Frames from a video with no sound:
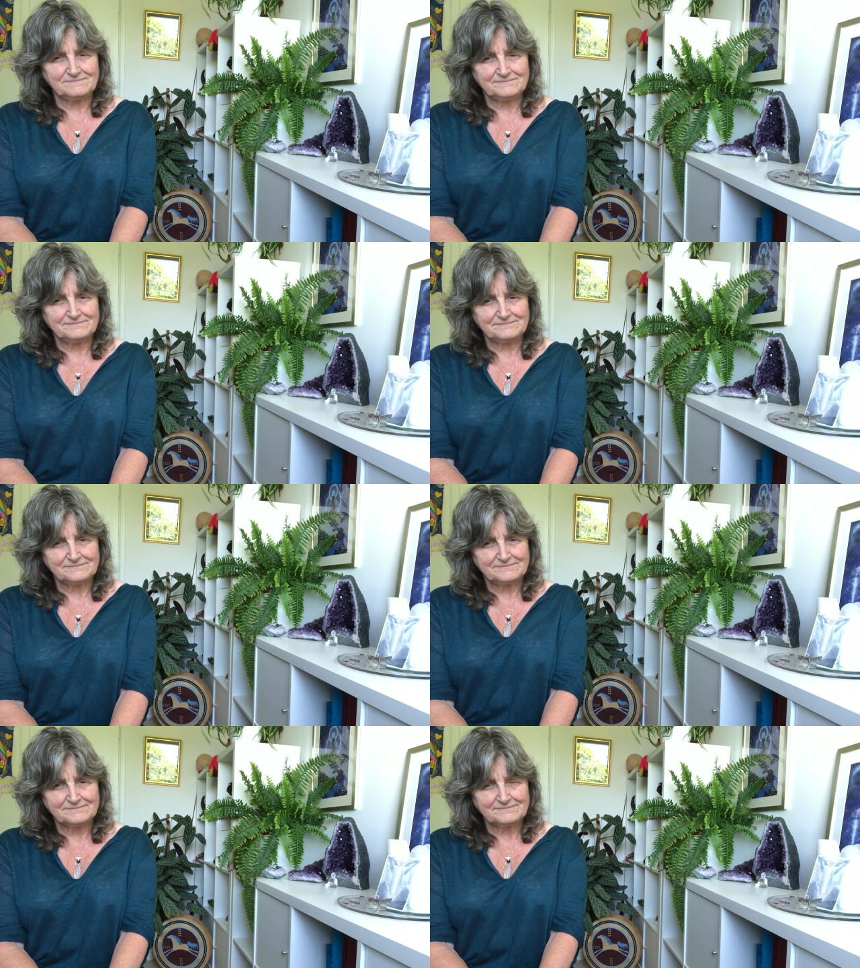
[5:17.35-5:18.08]

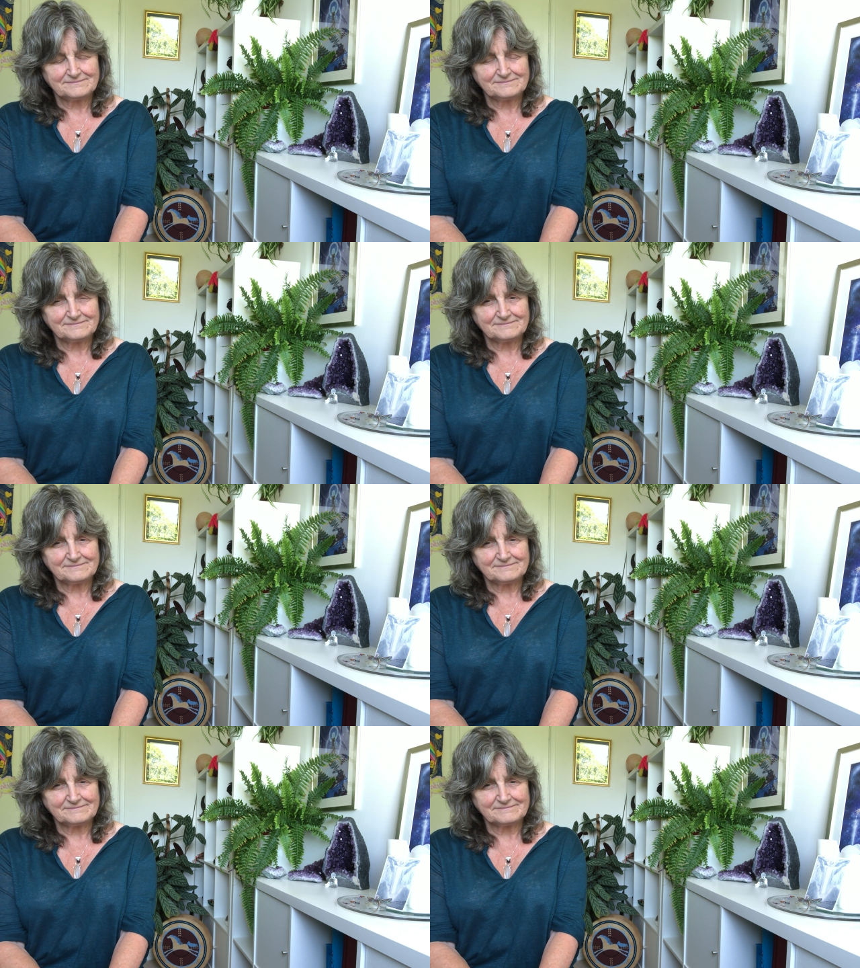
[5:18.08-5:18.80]

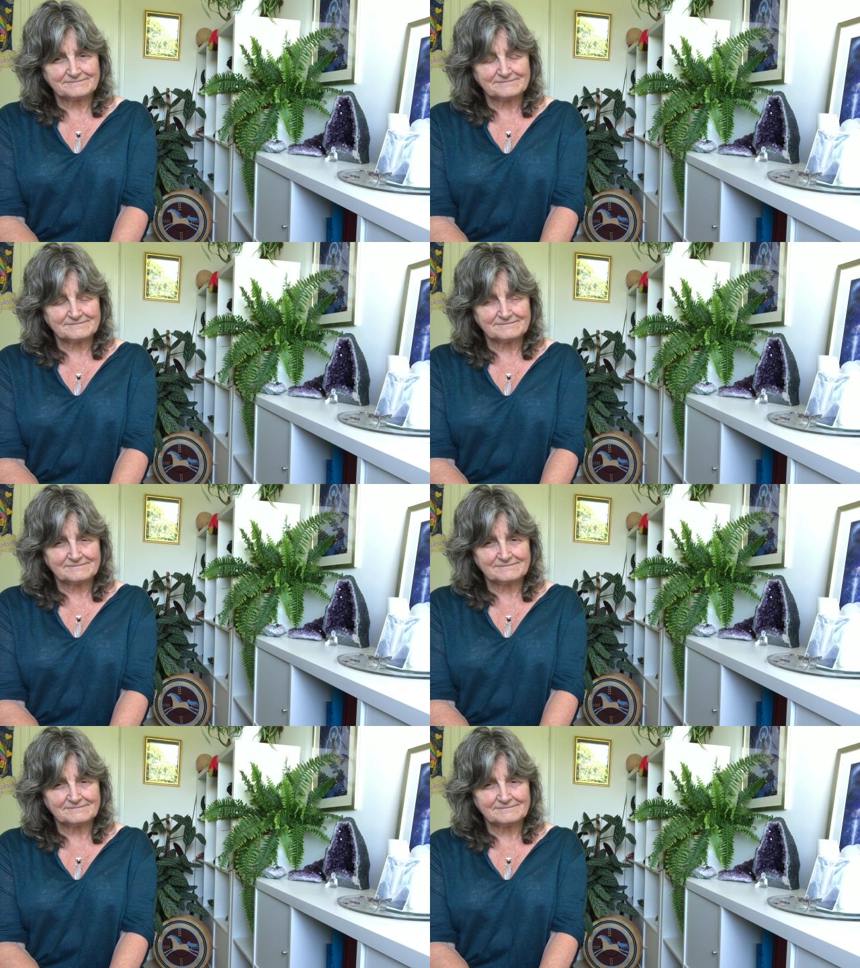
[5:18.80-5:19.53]

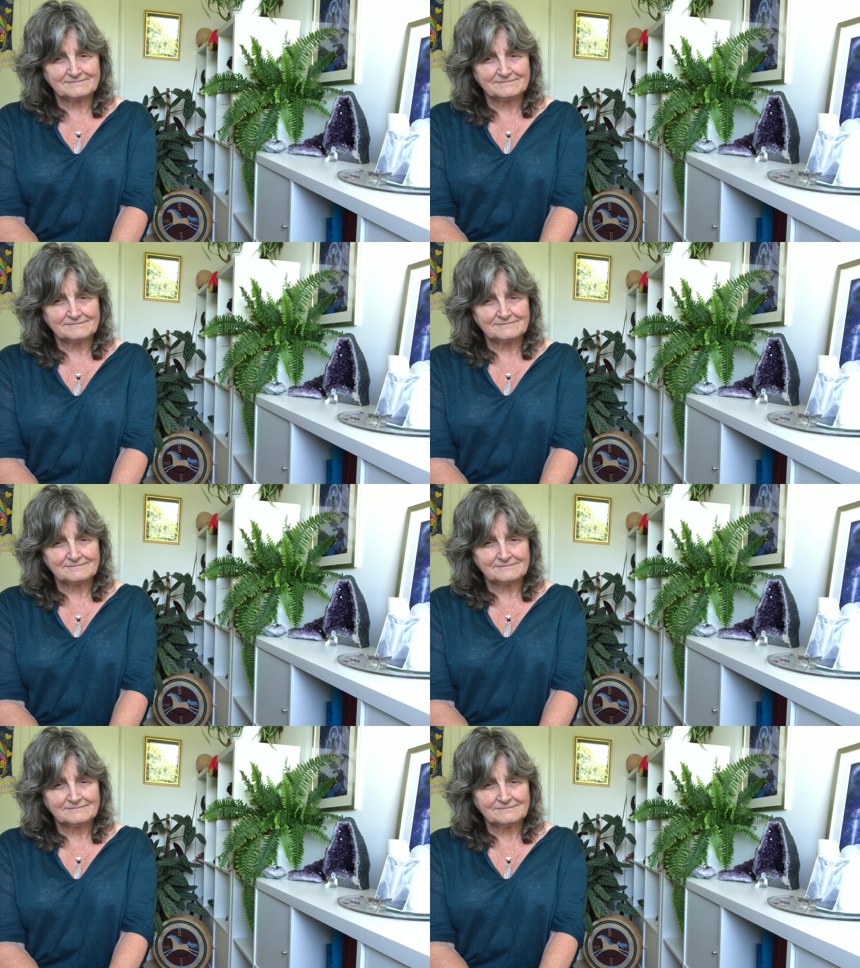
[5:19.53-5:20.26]

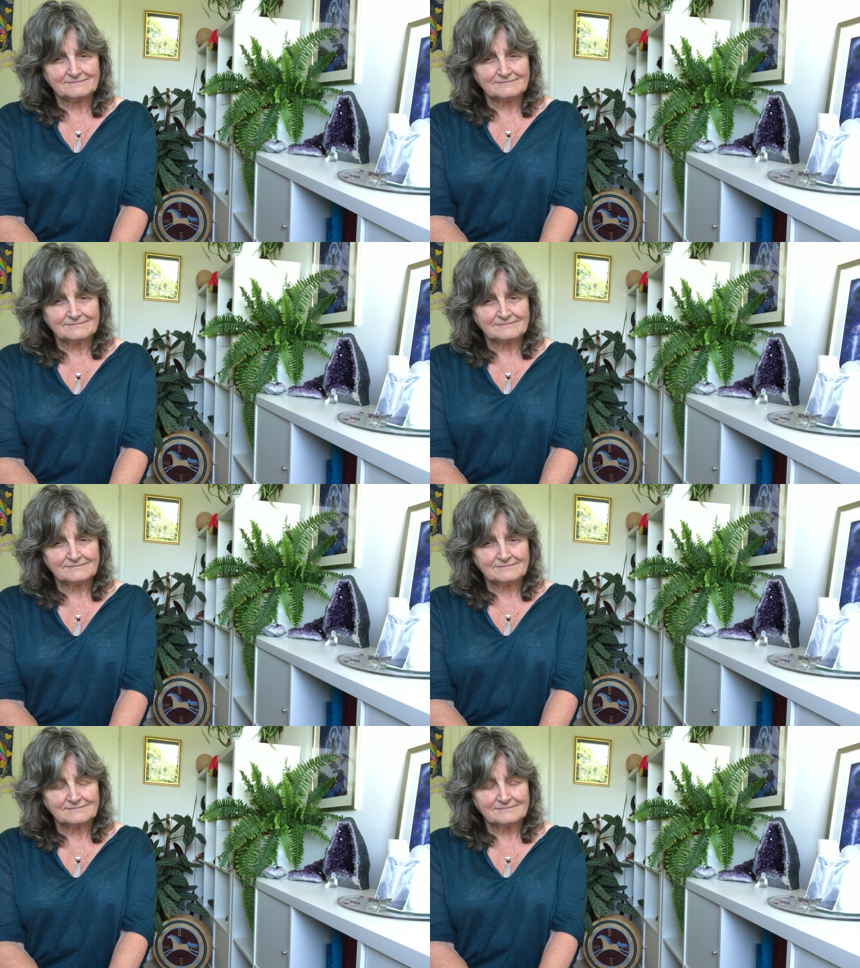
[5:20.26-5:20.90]
Nothing is said.